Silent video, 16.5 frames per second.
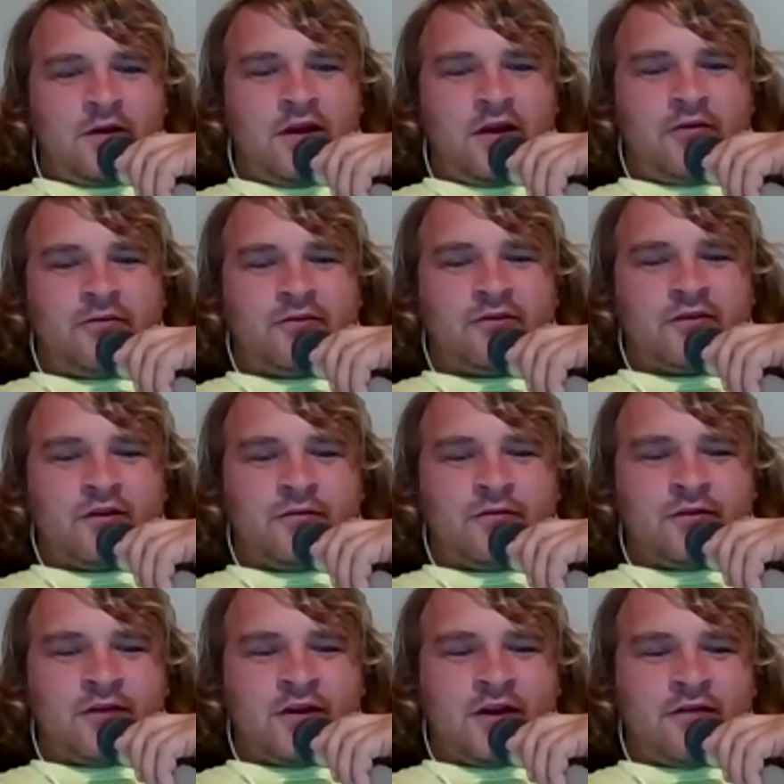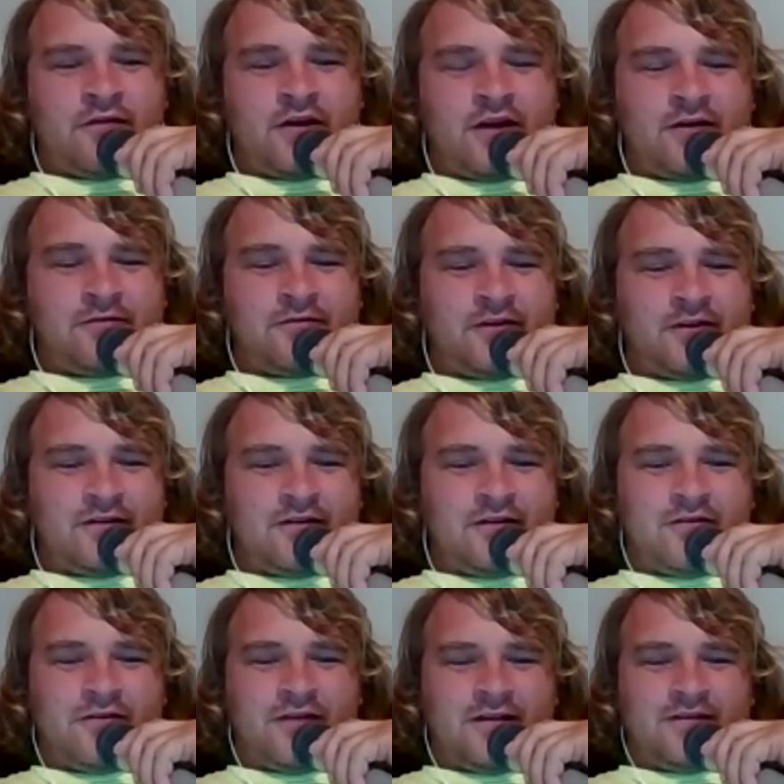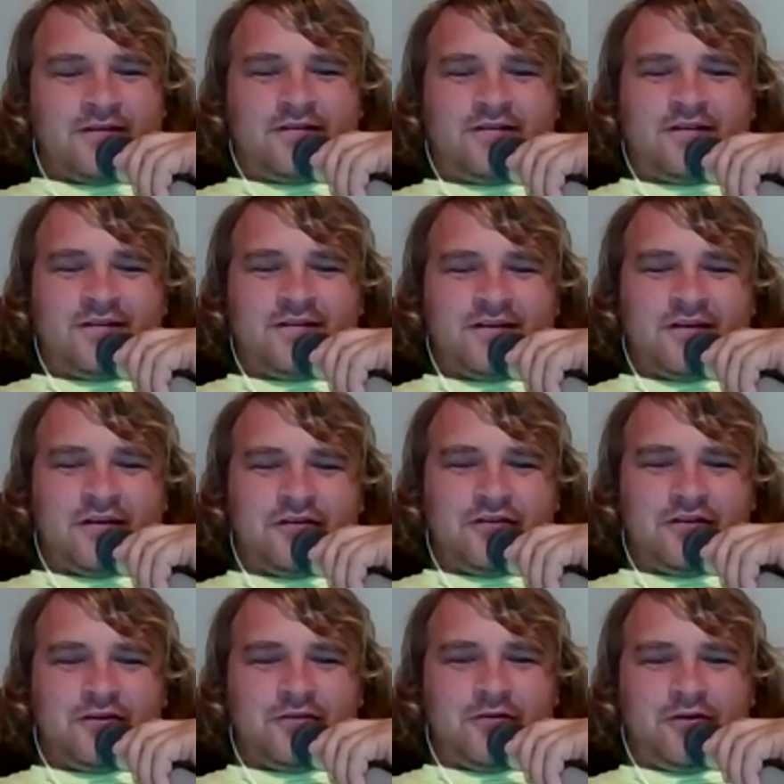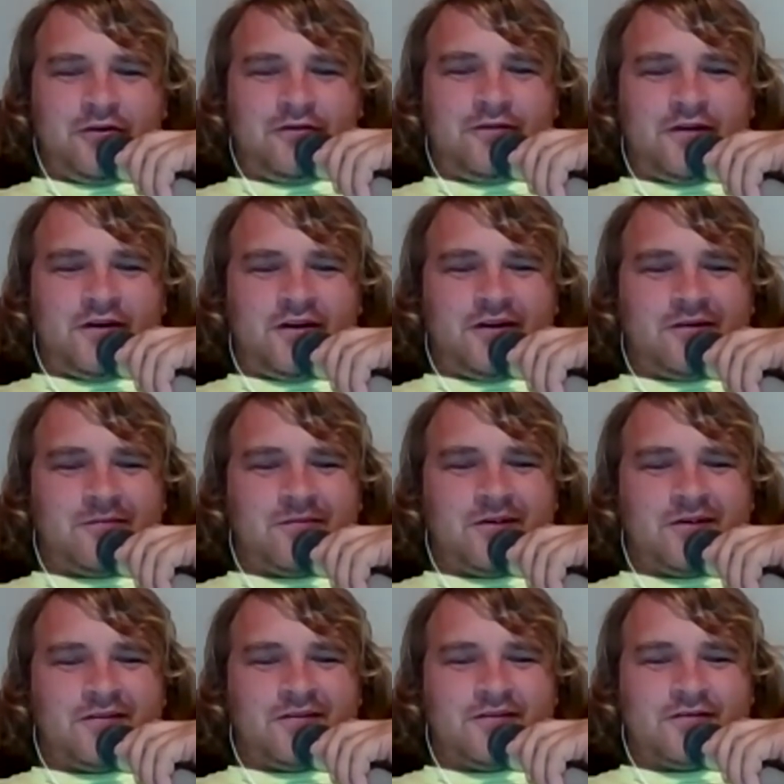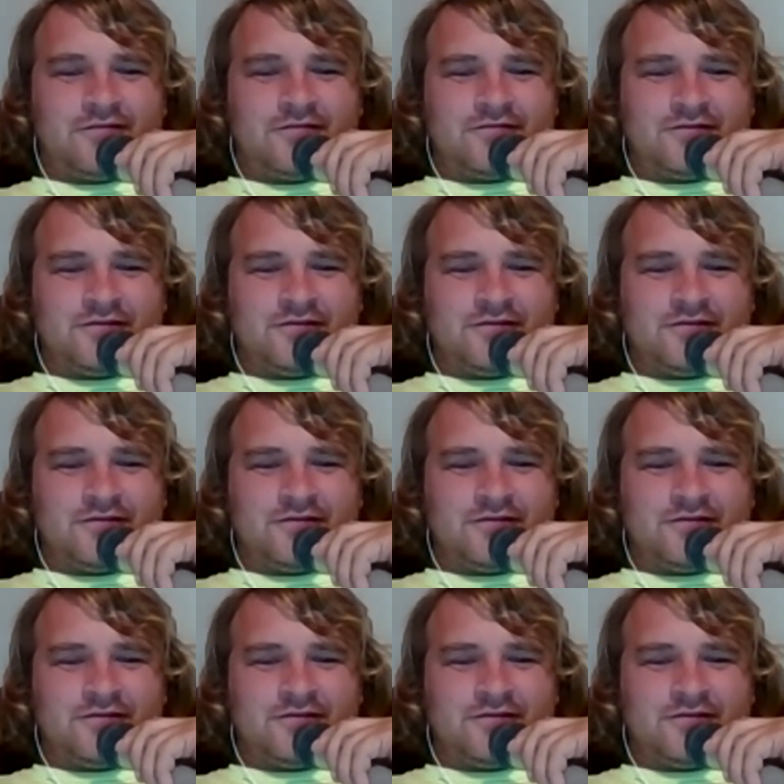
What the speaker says: Yeah, it was kind of I was like, that's actually a really funny comparison.